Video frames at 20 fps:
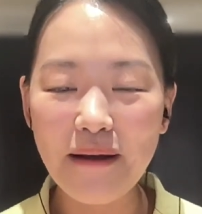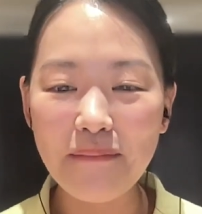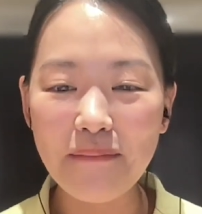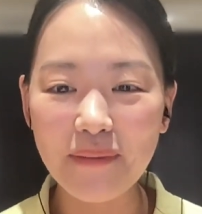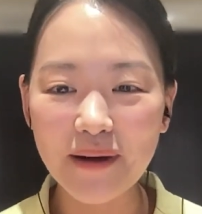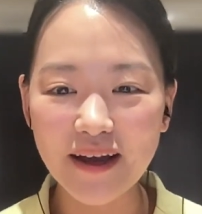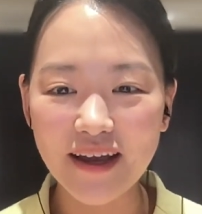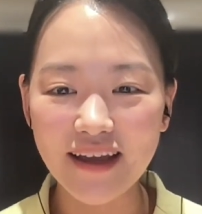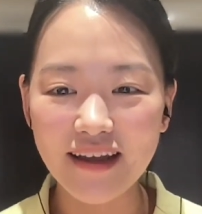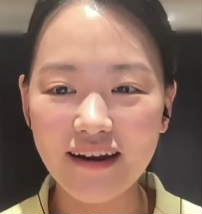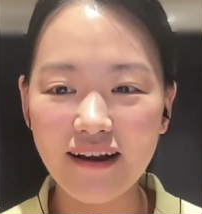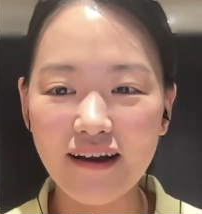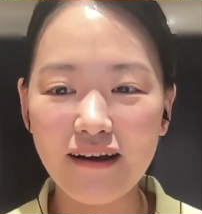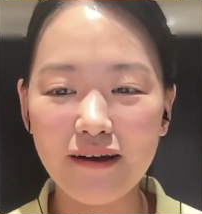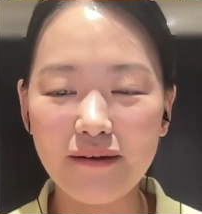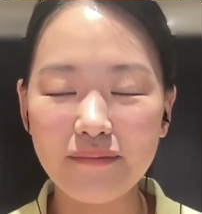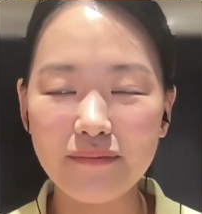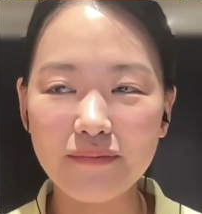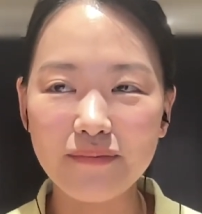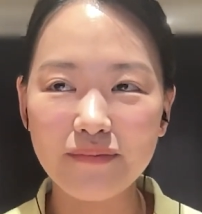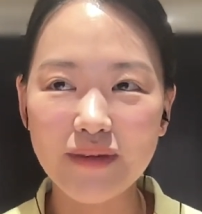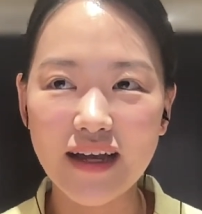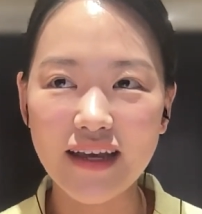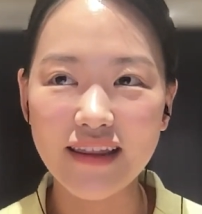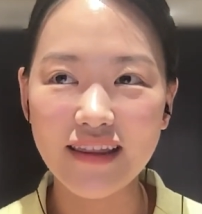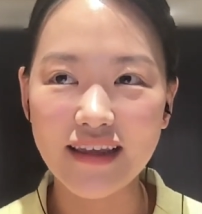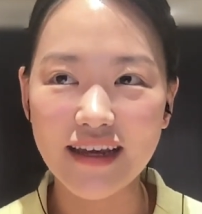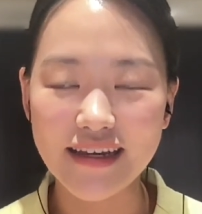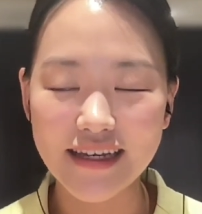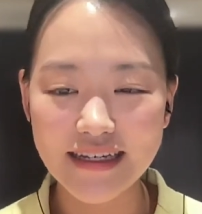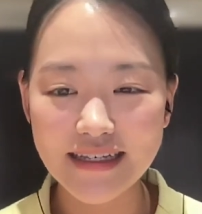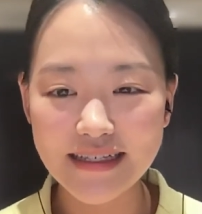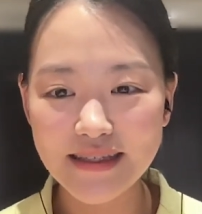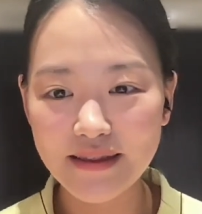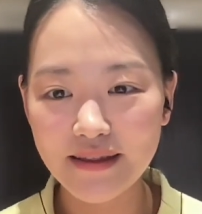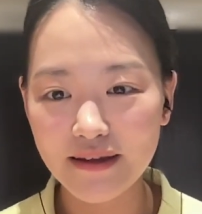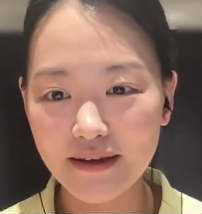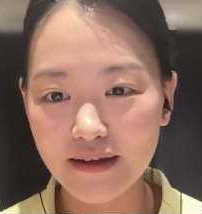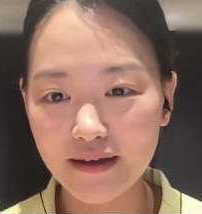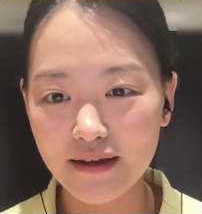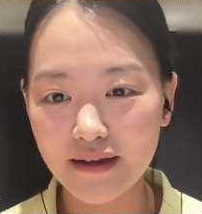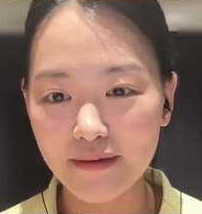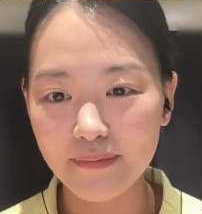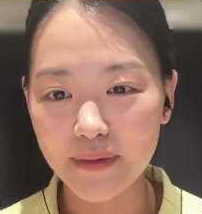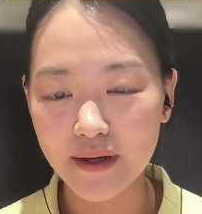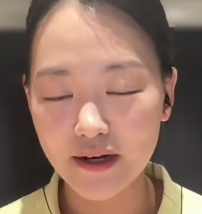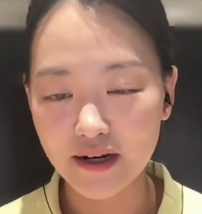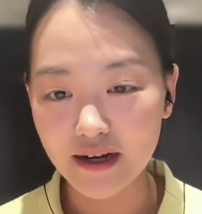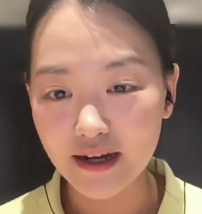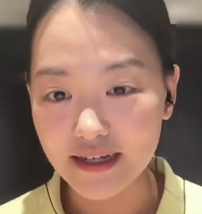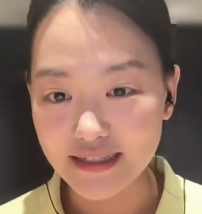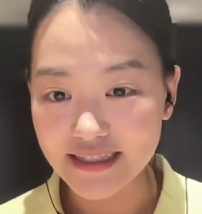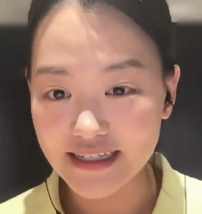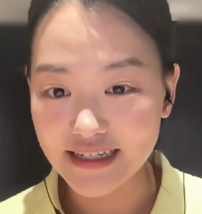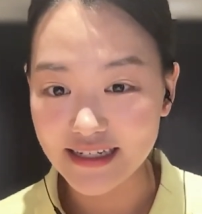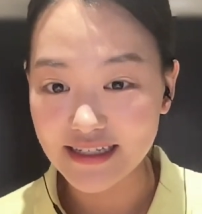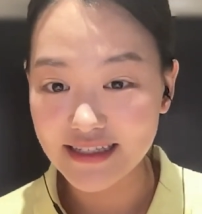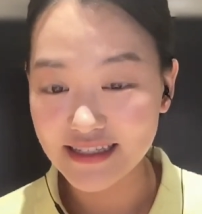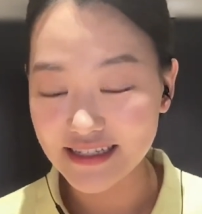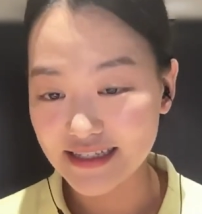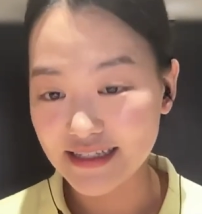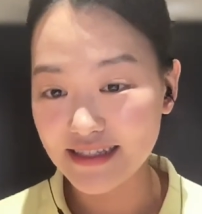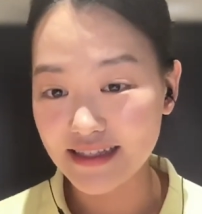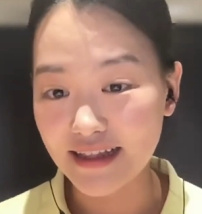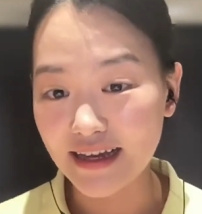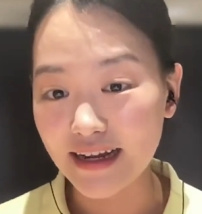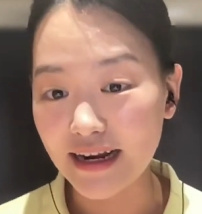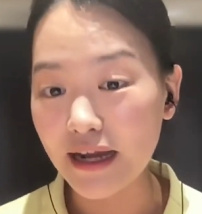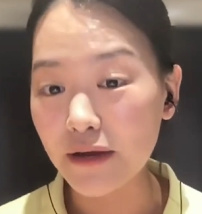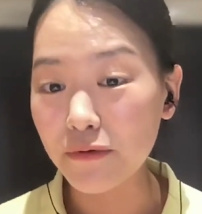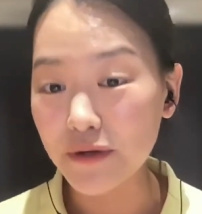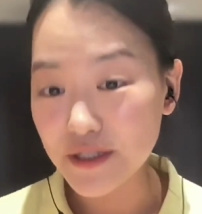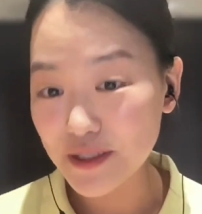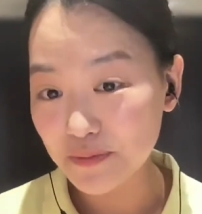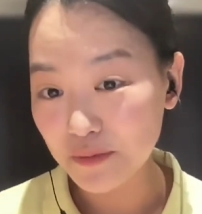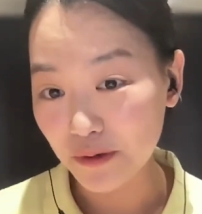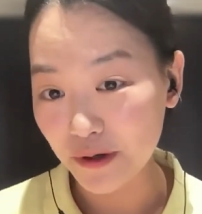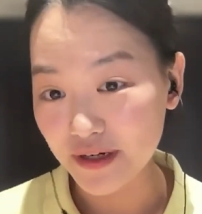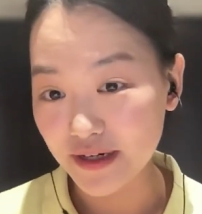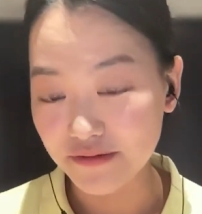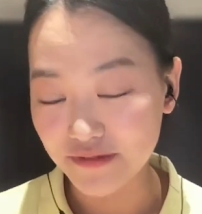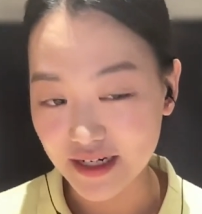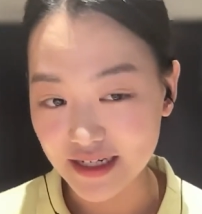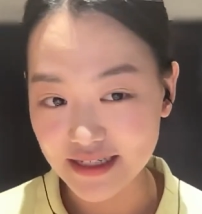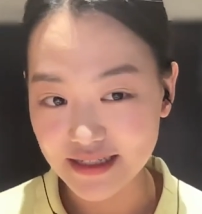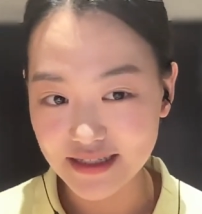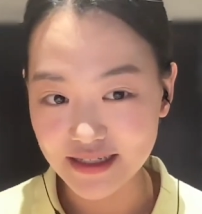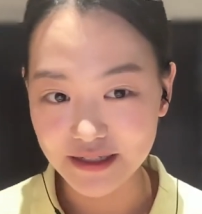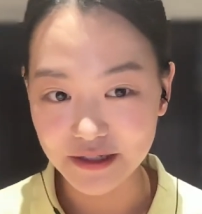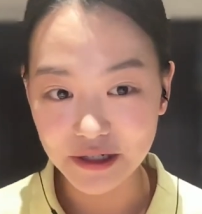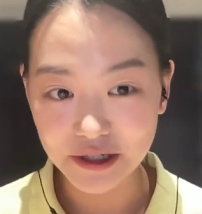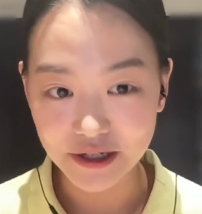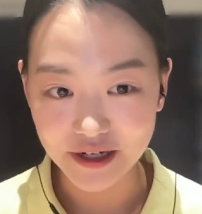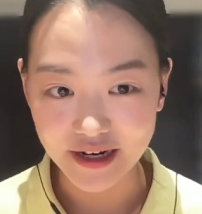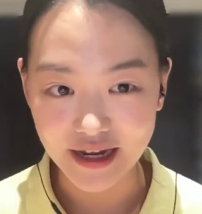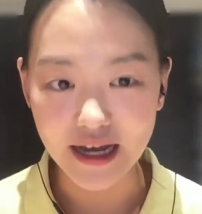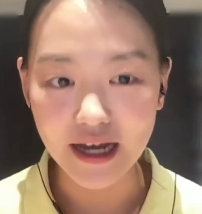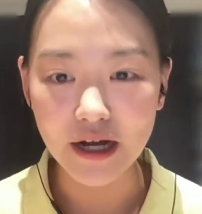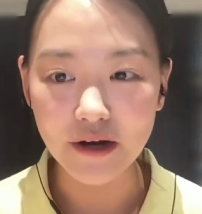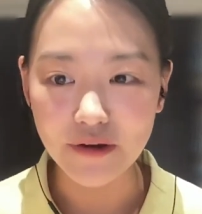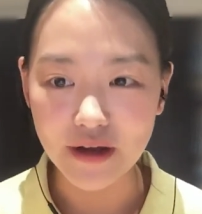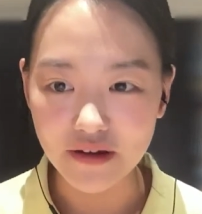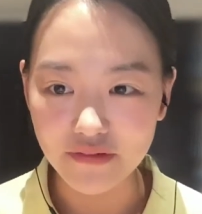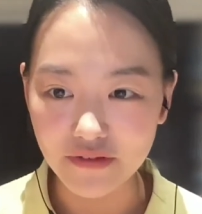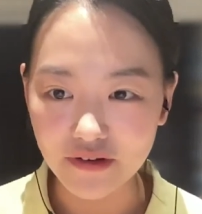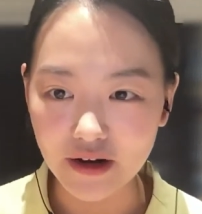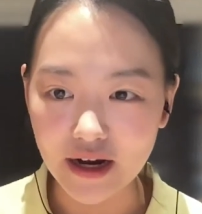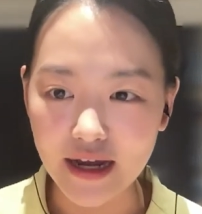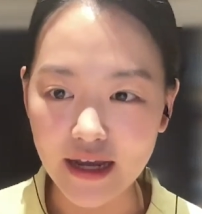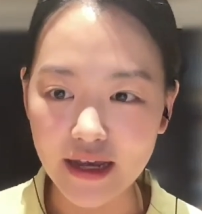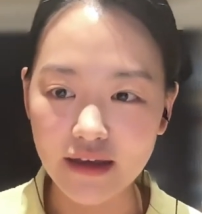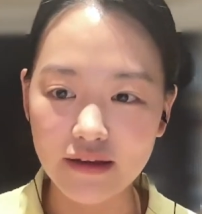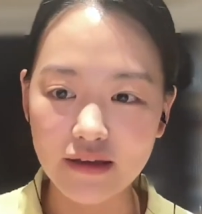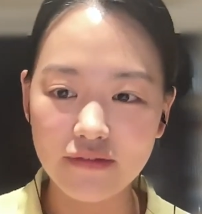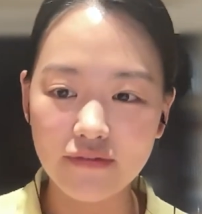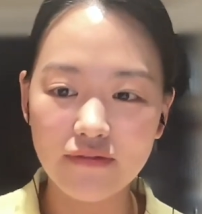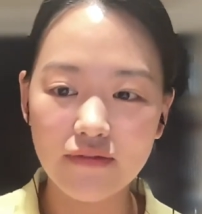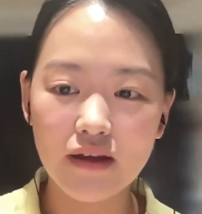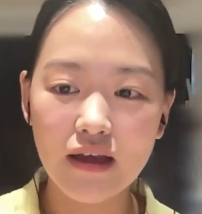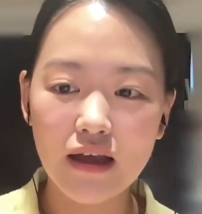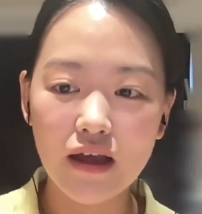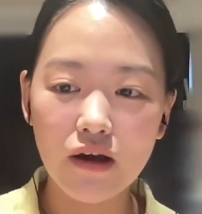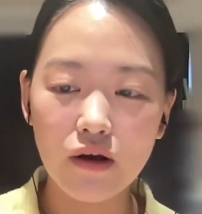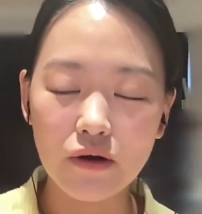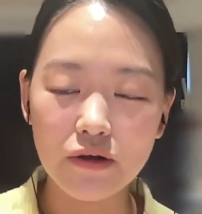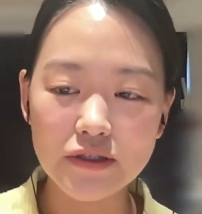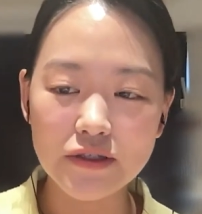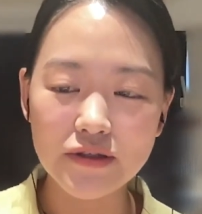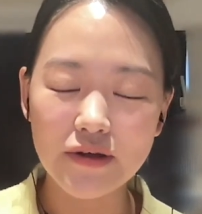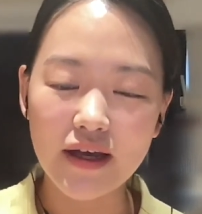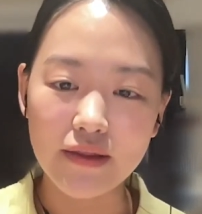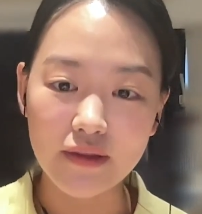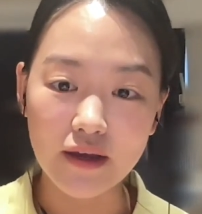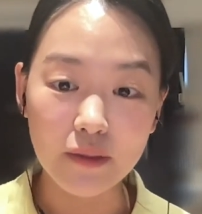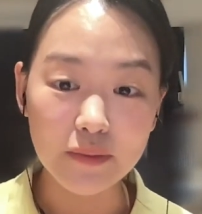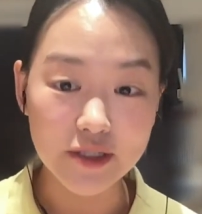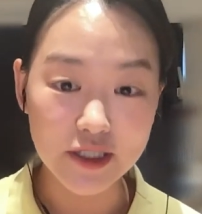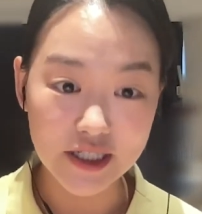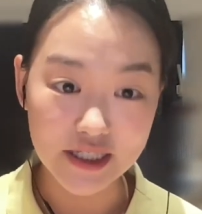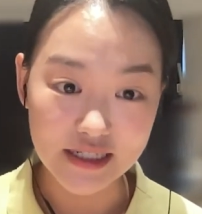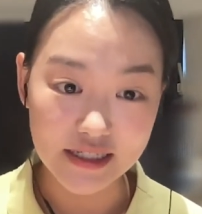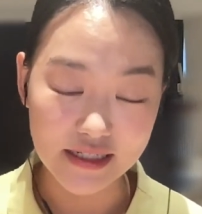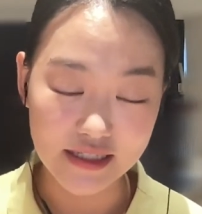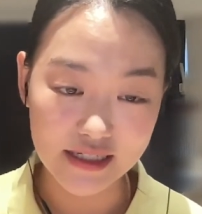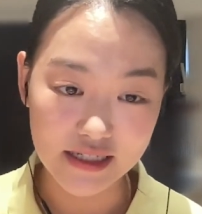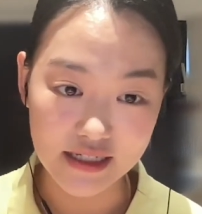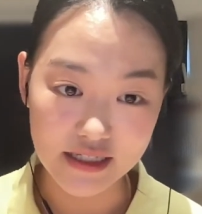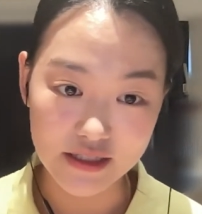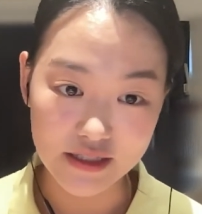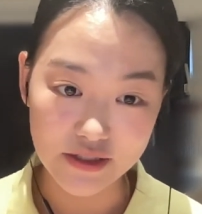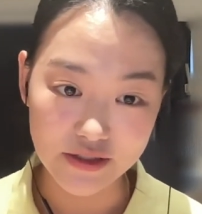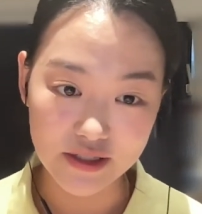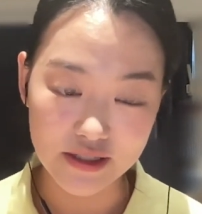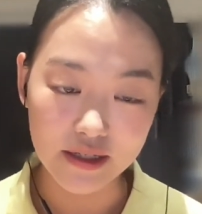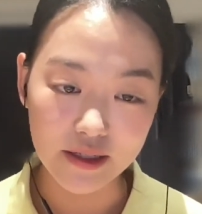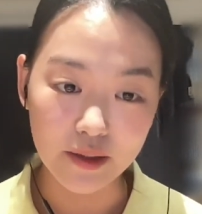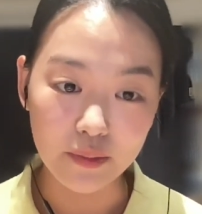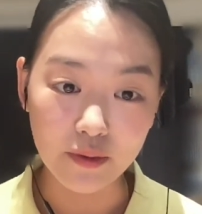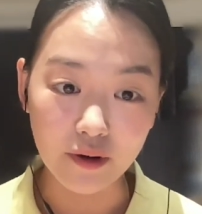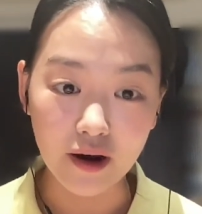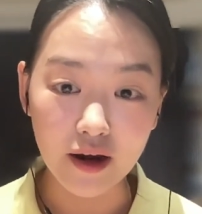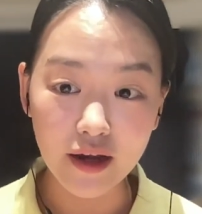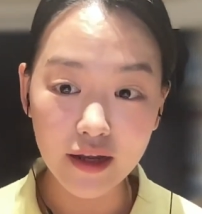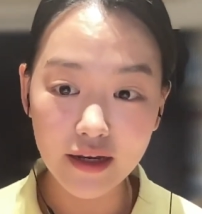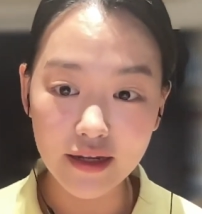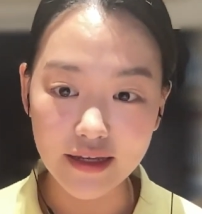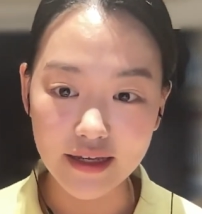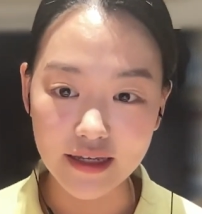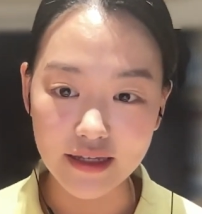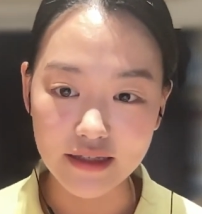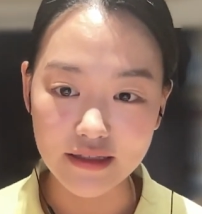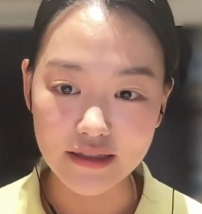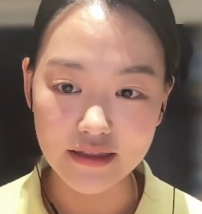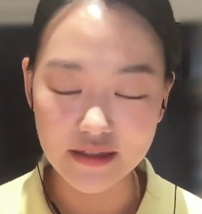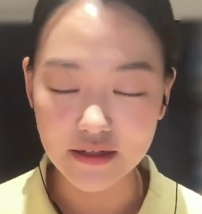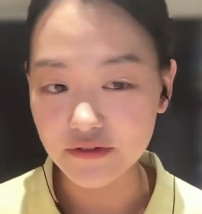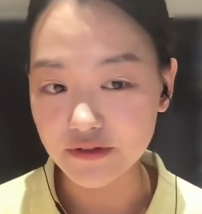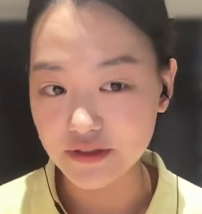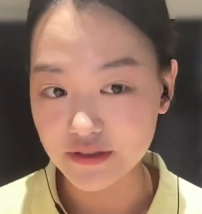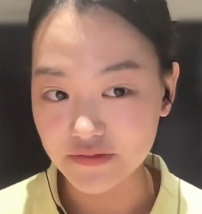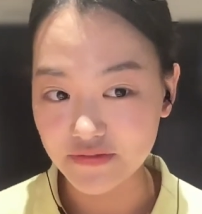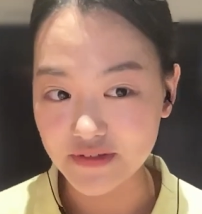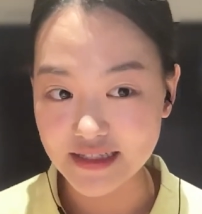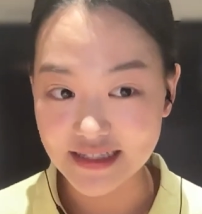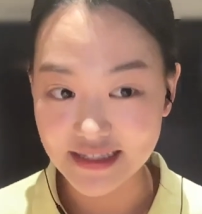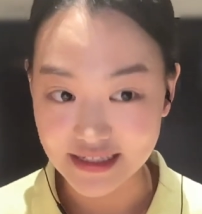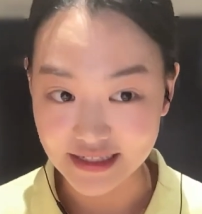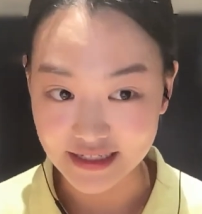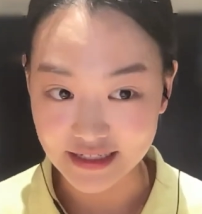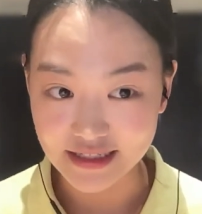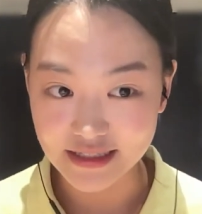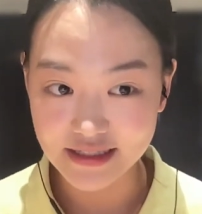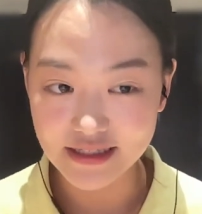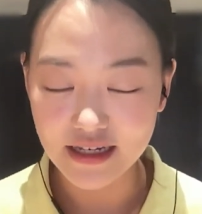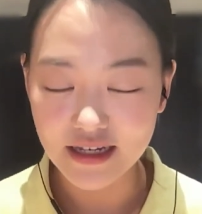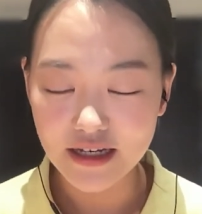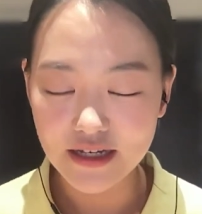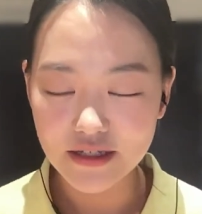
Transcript: But I guess the better context is that I was born and raised in Korea. However, I also had the opportunity to study abroad in several different cities.